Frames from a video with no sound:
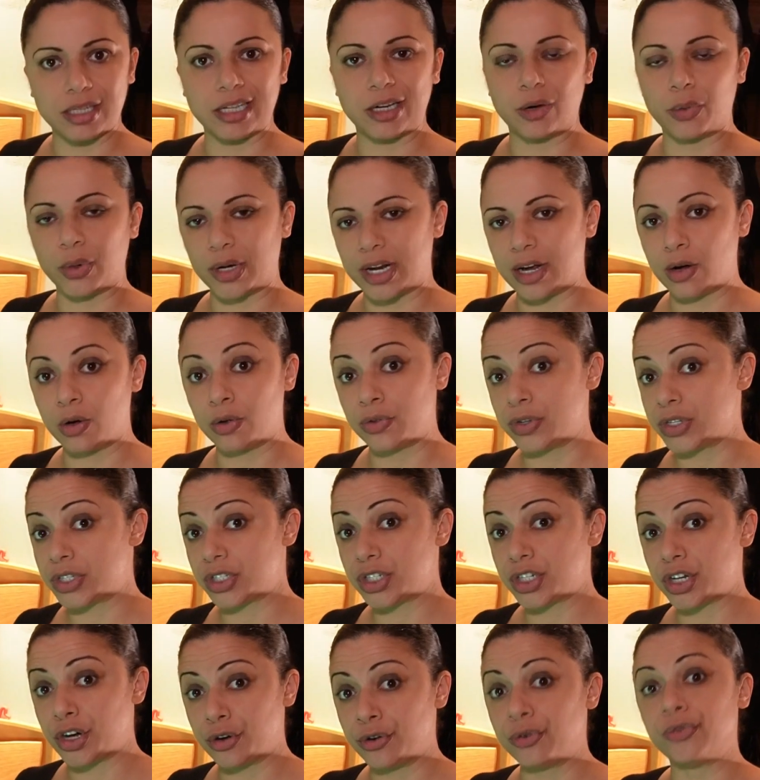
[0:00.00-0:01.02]
liquid out on the
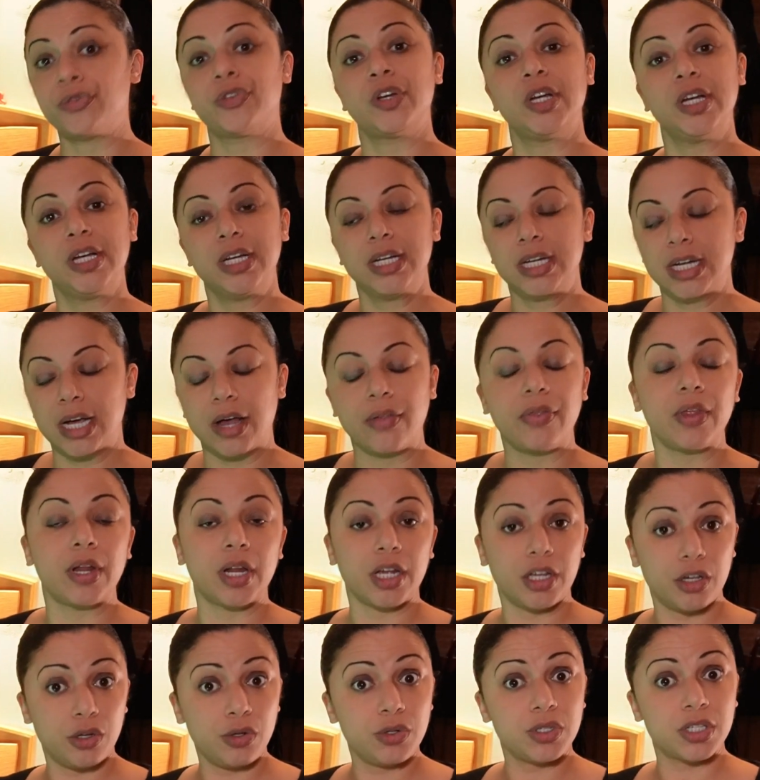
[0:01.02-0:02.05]
stove. And then I
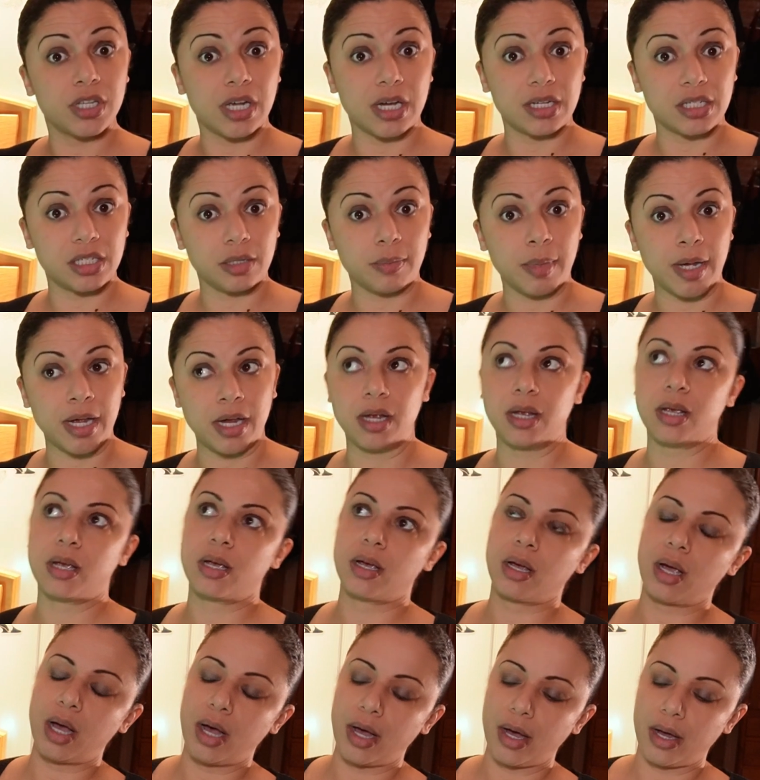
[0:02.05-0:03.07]
use that to make
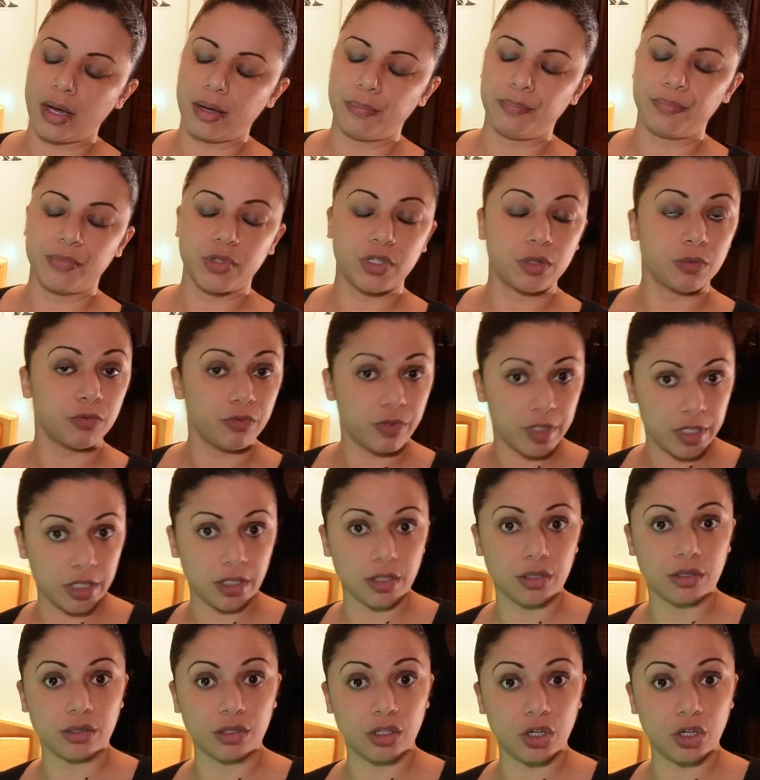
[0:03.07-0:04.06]
some vegan